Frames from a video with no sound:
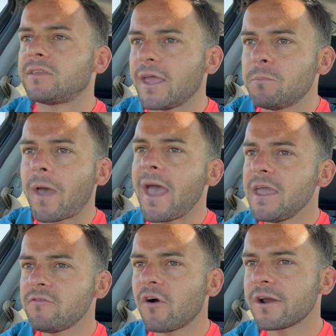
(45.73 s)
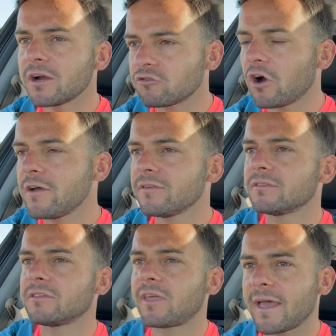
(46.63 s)
they pay for their
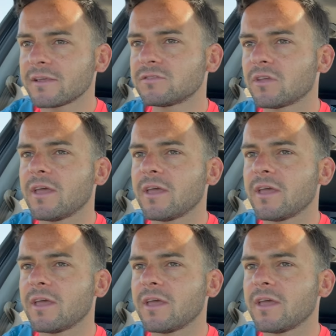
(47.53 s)
driving test,